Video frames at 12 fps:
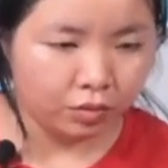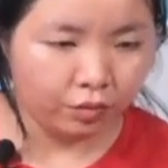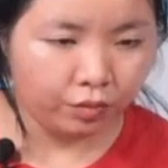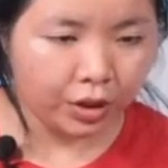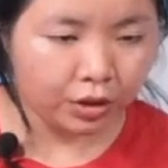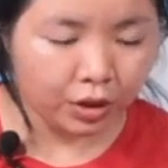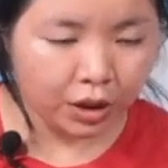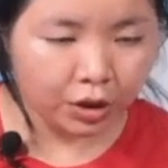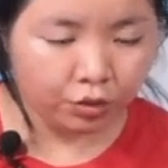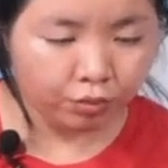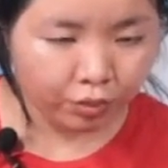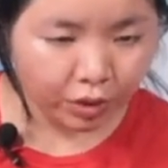with
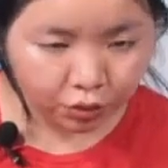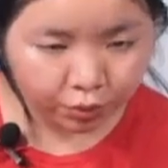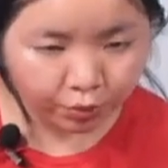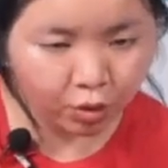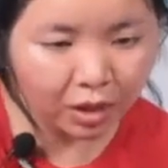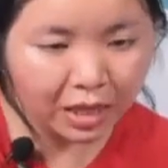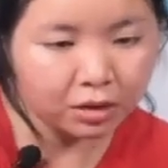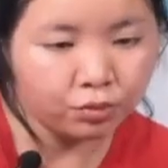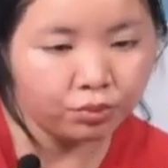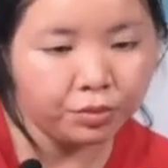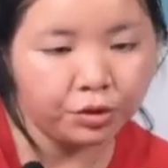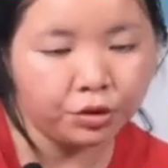each, each product
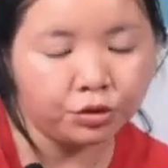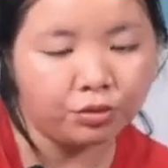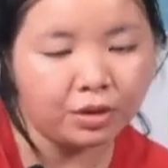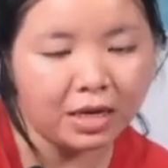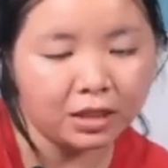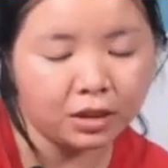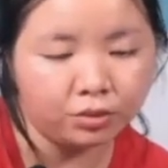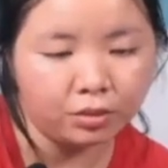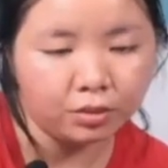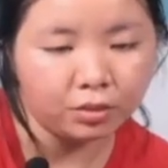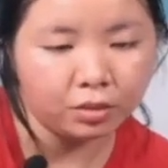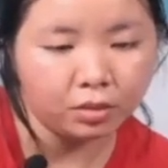we will show guys
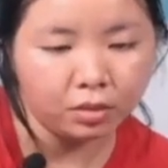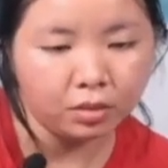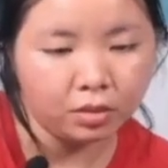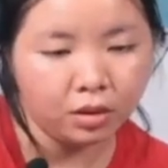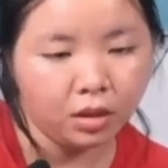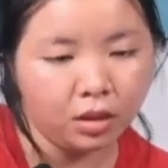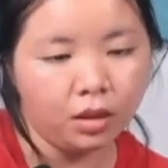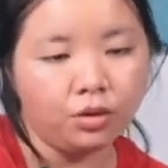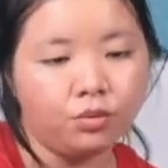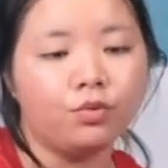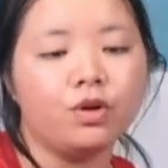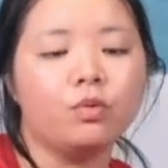
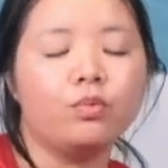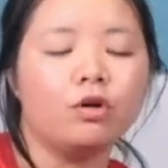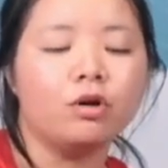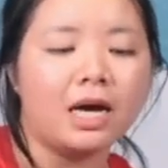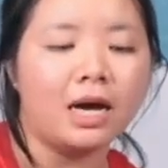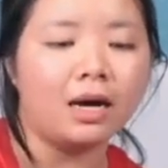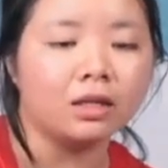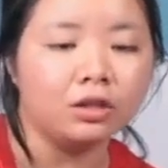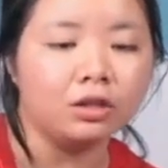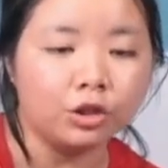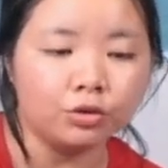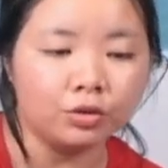in real product
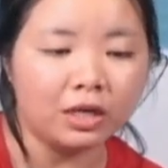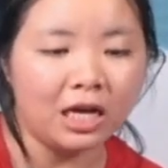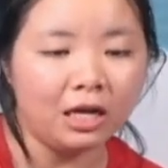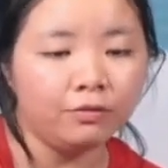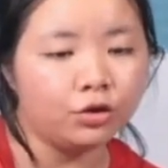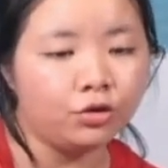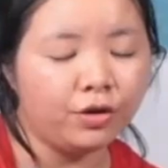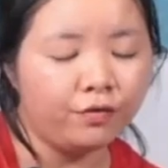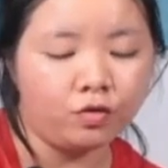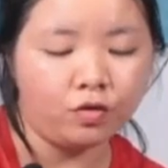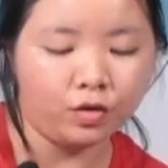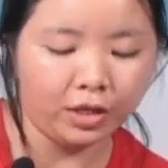and do the live stream
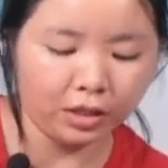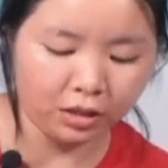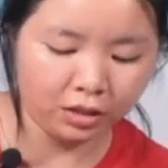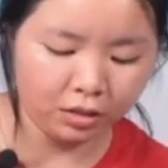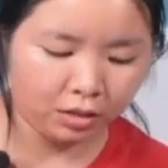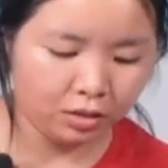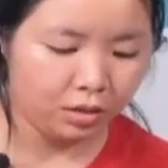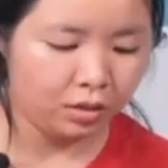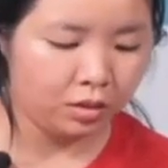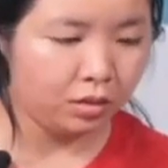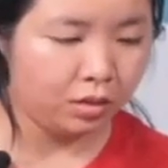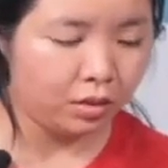for it.
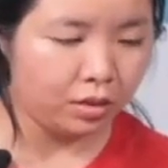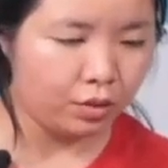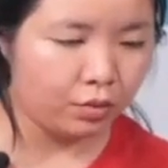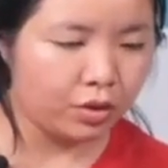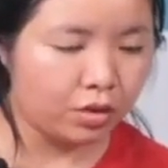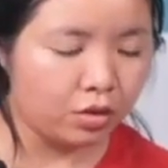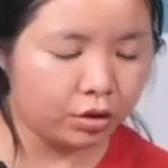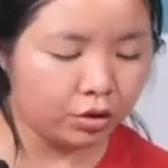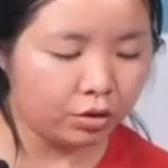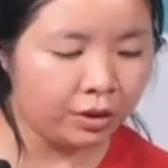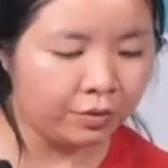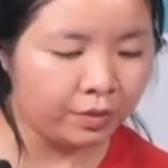You can also
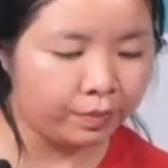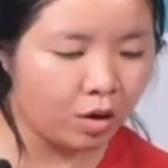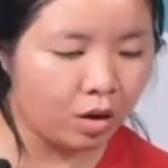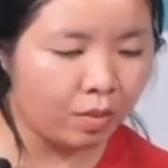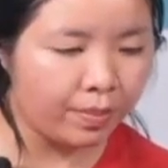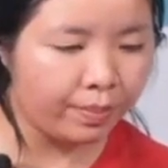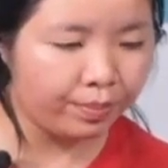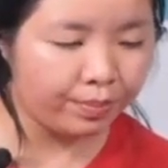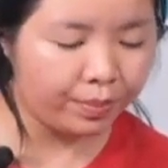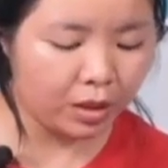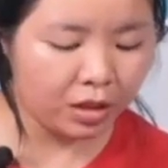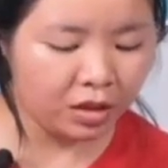leave a com
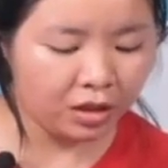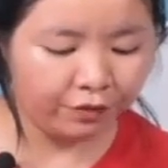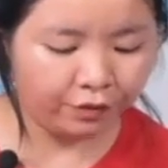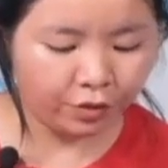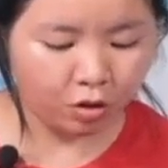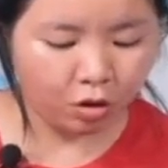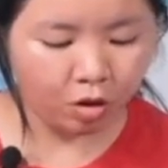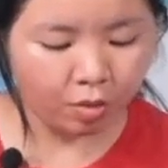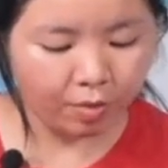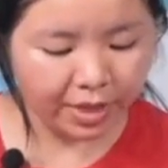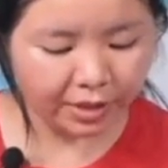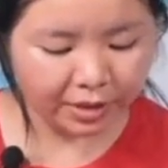leave your
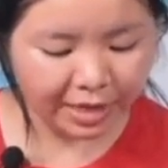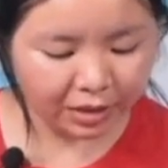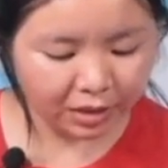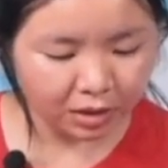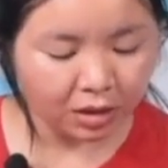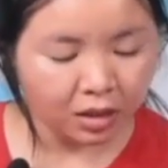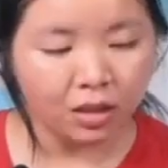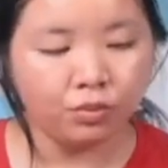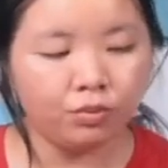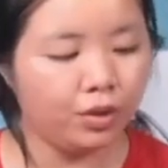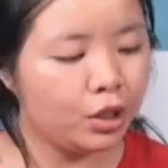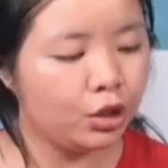comment that
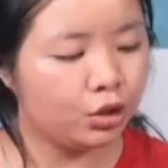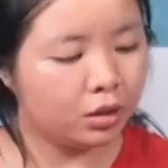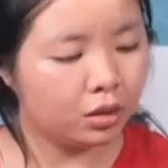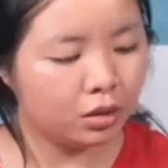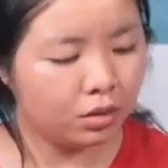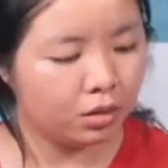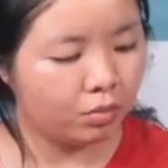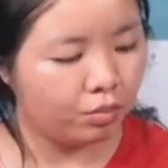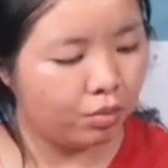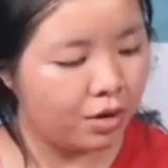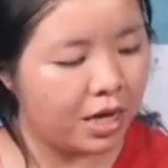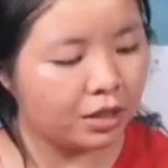which
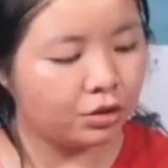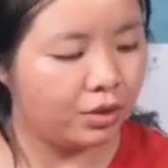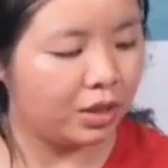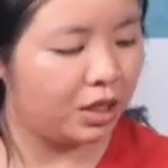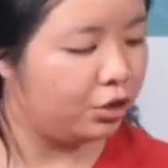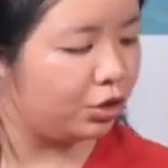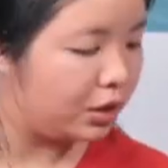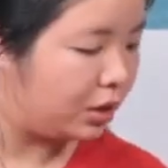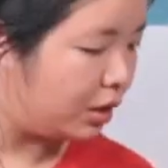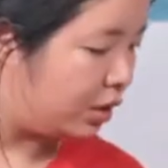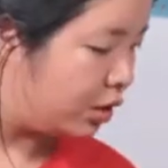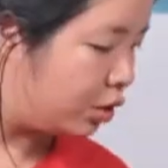products you are interested
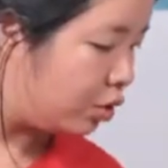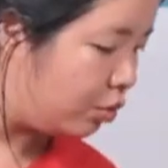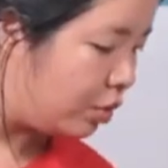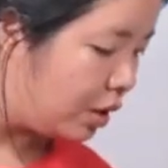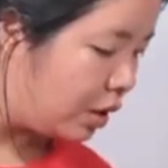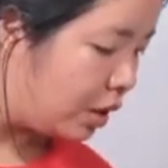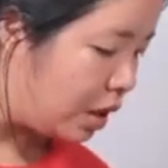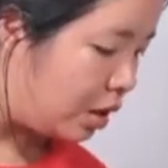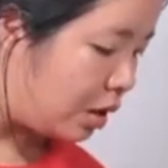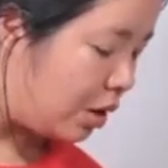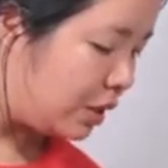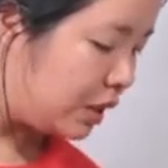in. So uh,
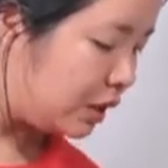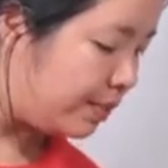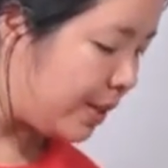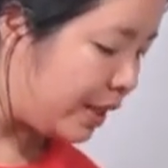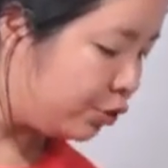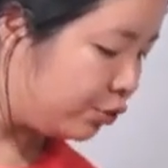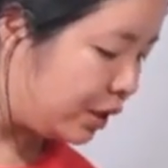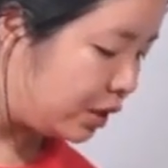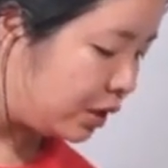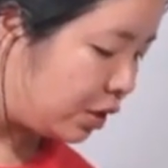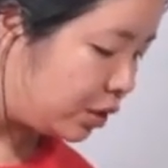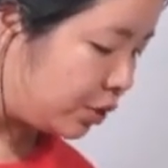our specialist
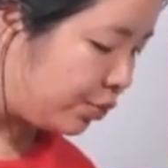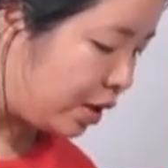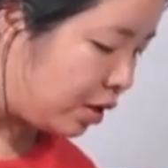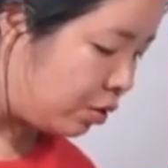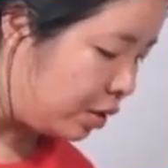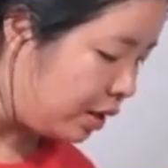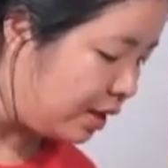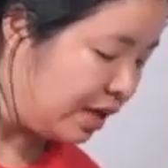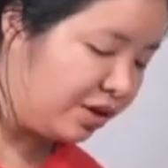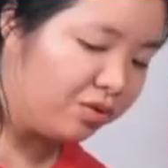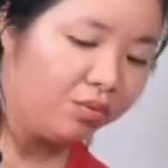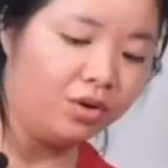sales will
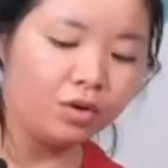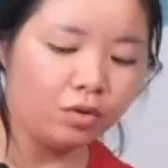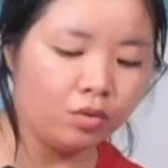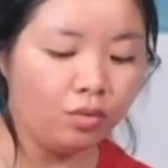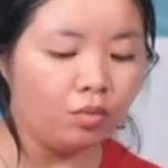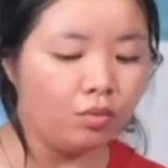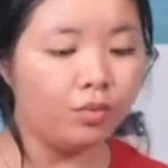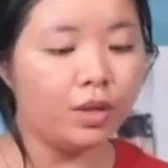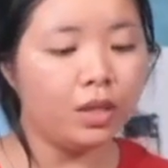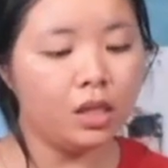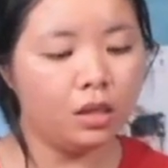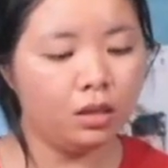let you know
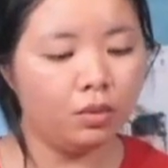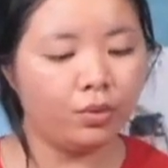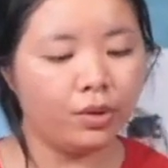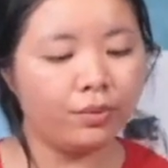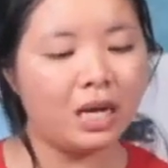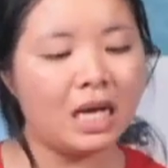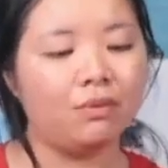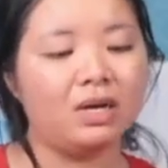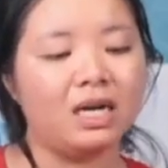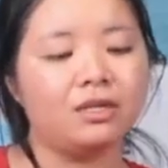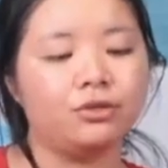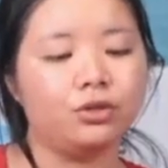when we will have a
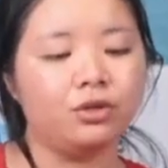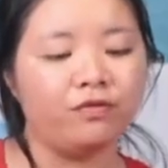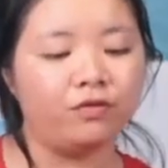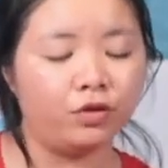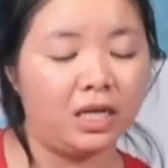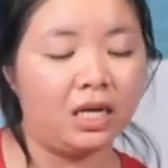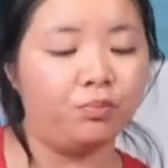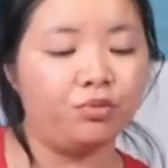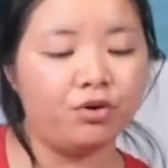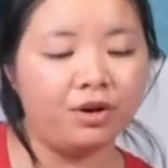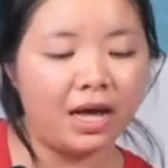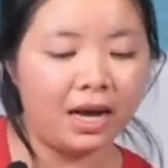live stream for that
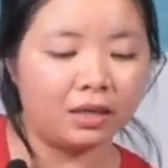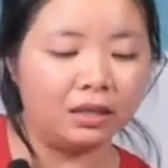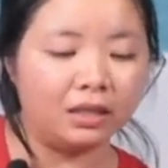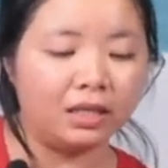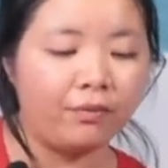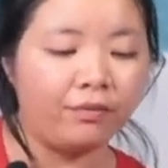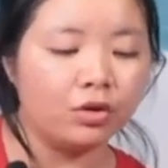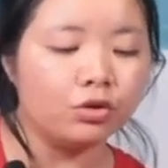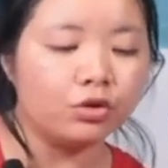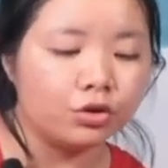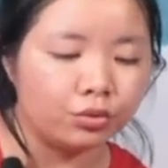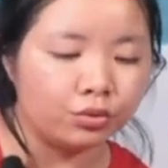product and then we'll
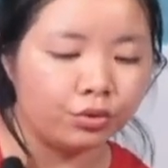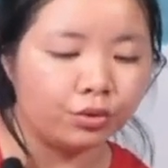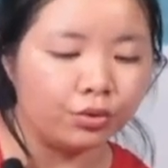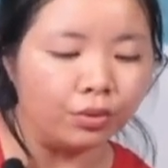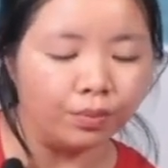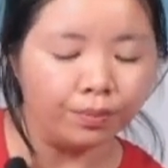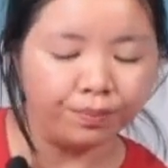show you.